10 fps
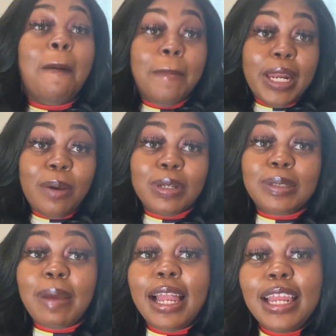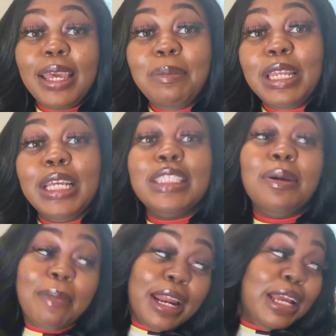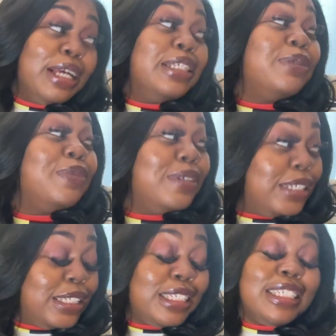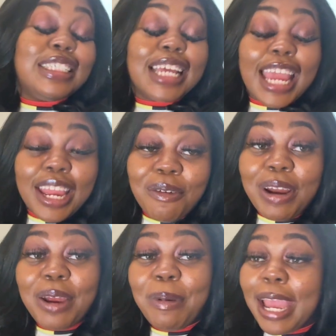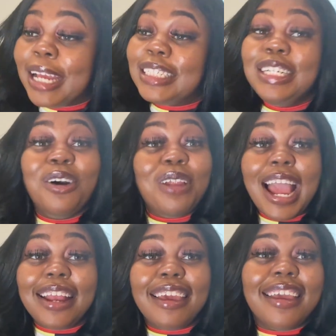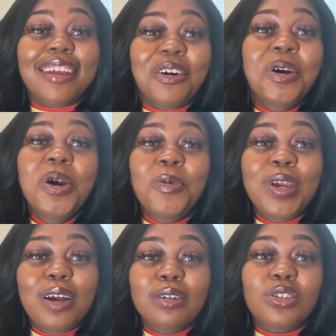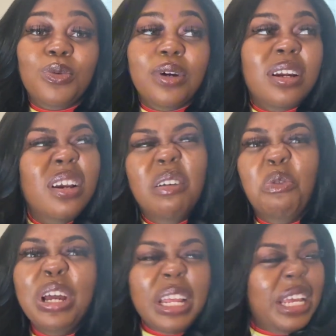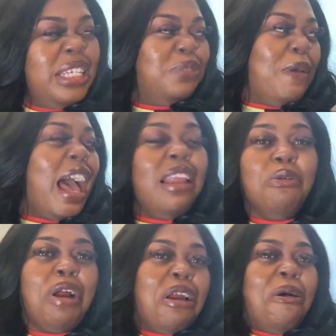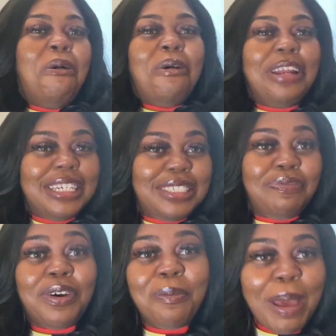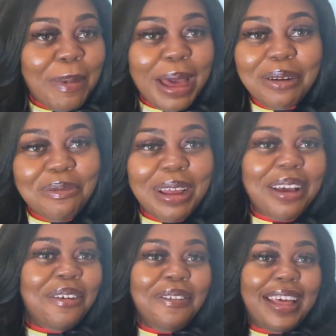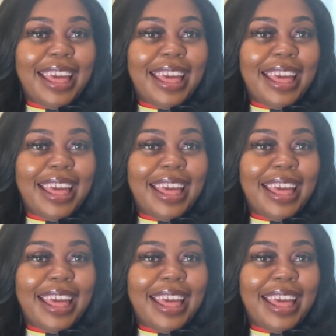But it was smiling at me then. Somebody else wanted to touch the kangaroo patch. He don't like that though. We go somewhere. What is he smiling right? Oh, what is your for? Baby, I don't know.